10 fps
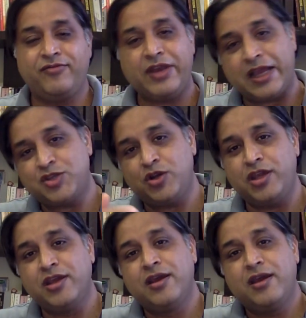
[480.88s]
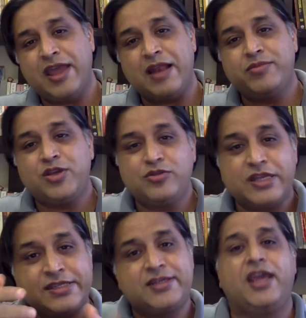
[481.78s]
will actually help the user
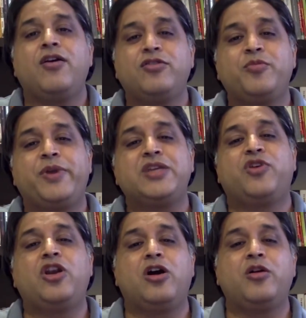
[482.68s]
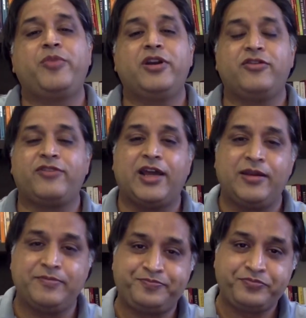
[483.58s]
stay on your page for a longer period of
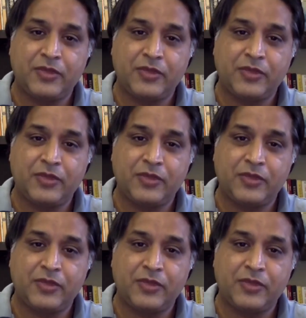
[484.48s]
time.